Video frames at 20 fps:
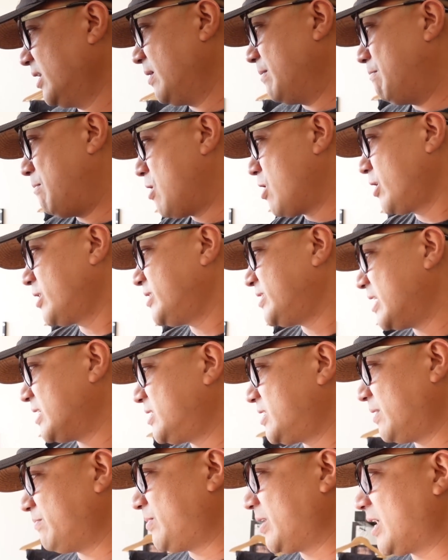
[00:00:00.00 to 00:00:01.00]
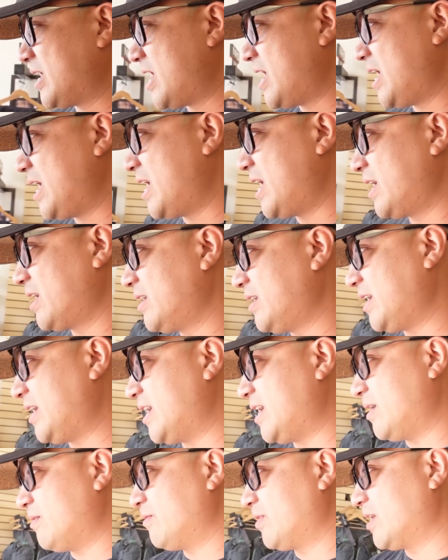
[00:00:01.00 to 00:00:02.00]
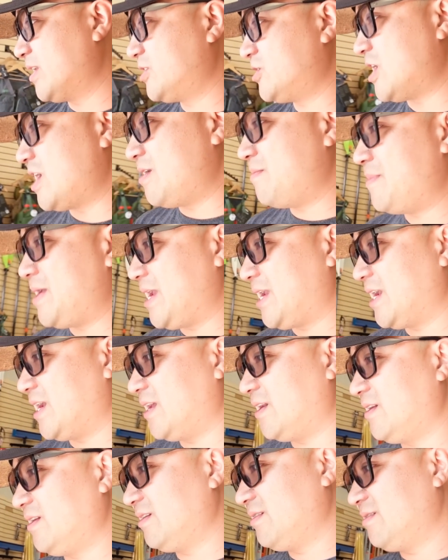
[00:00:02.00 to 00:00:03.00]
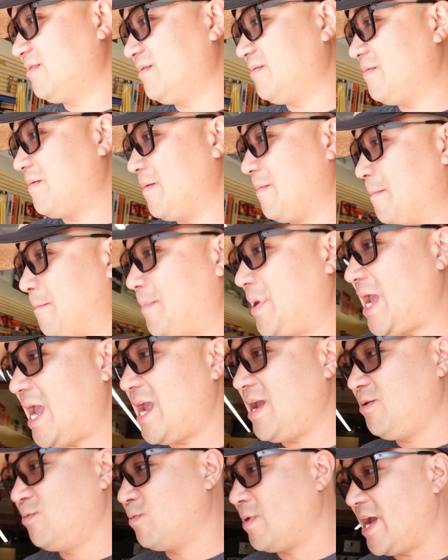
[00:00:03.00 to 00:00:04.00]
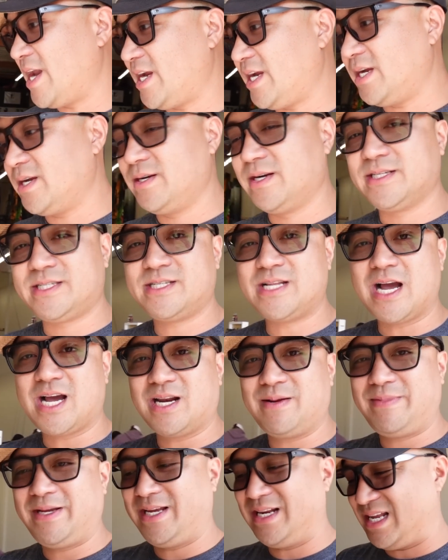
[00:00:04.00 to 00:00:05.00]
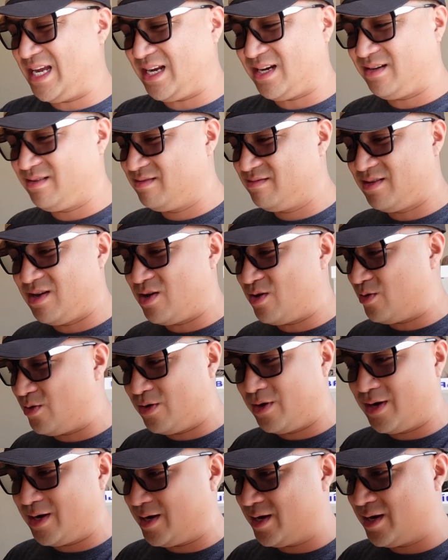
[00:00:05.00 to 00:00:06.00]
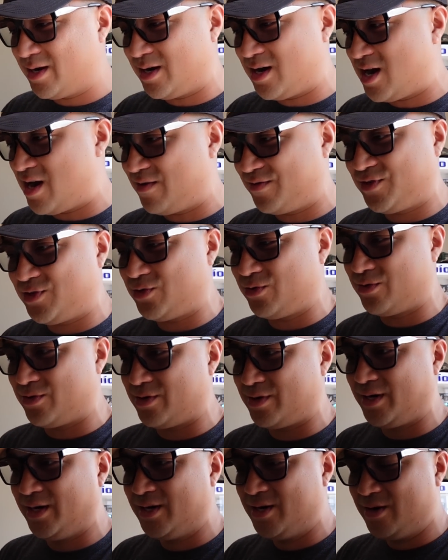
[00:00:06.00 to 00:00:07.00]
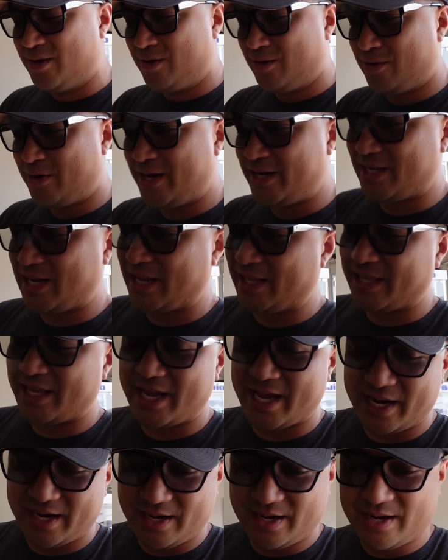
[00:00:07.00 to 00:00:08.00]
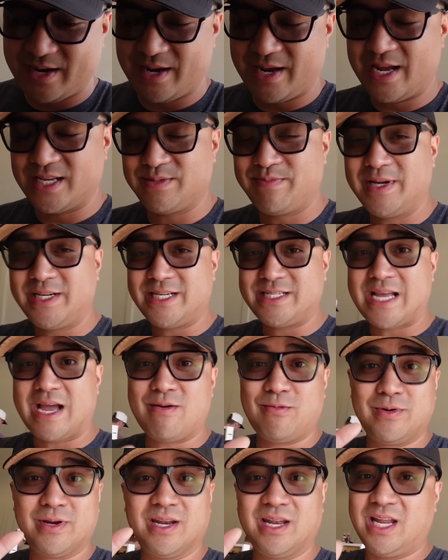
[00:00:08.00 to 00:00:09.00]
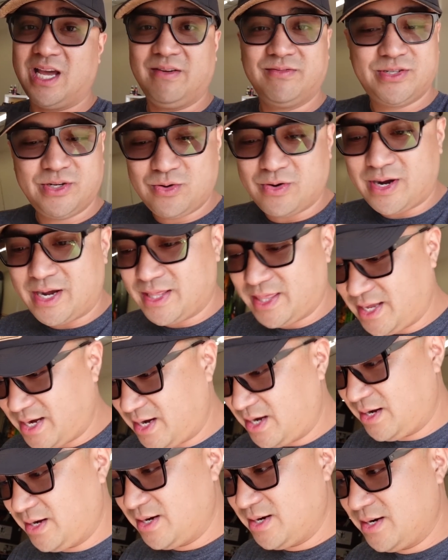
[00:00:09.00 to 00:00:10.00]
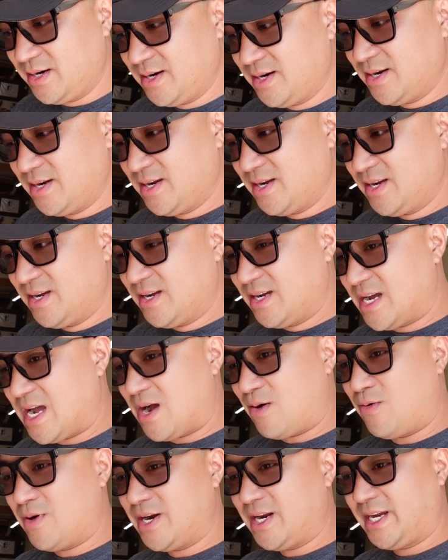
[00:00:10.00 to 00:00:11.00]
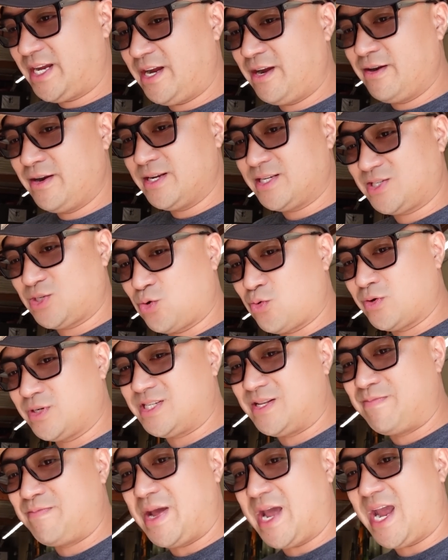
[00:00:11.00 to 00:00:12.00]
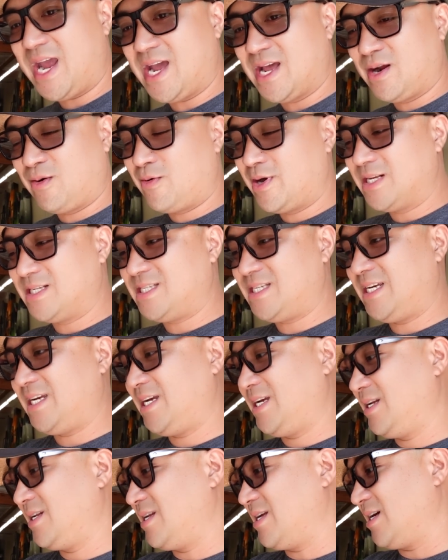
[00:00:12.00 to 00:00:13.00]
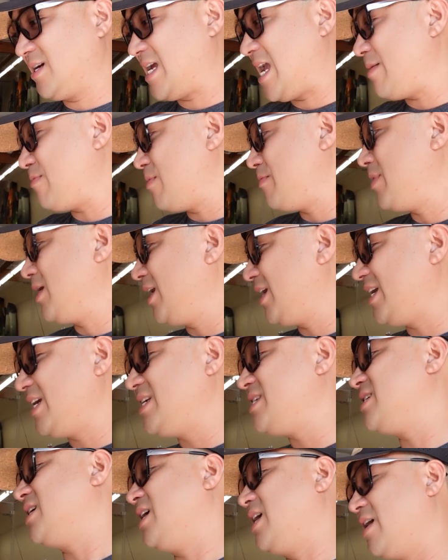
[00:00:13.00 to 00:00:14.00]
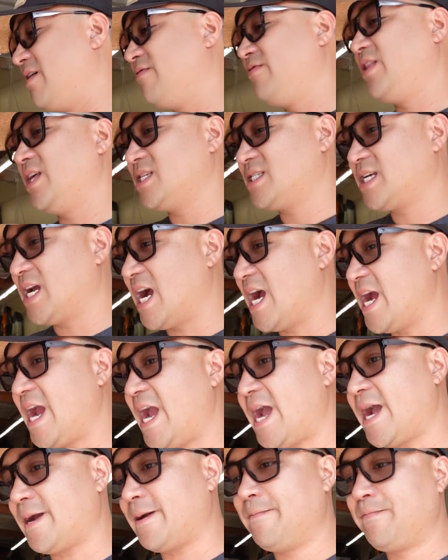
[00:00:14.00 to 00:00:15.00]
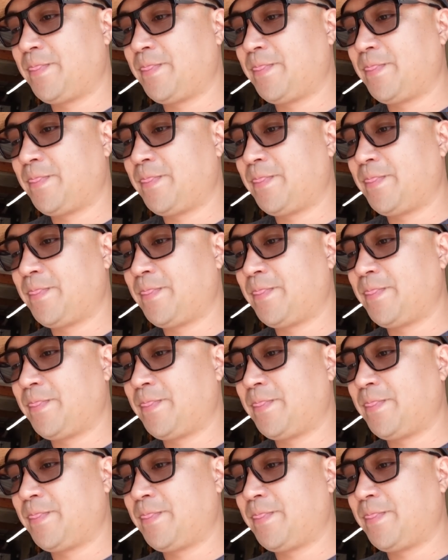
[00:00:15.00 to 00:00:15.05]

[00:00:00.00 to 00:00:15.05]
Mark sets up the kayak, and we're going to try to make it bay ready. This is not going to be like La Jolla offshore or anything like that. As much as I would love to go out there, I want to gear this towards the bay, and I want to see the capabilities of this kayak.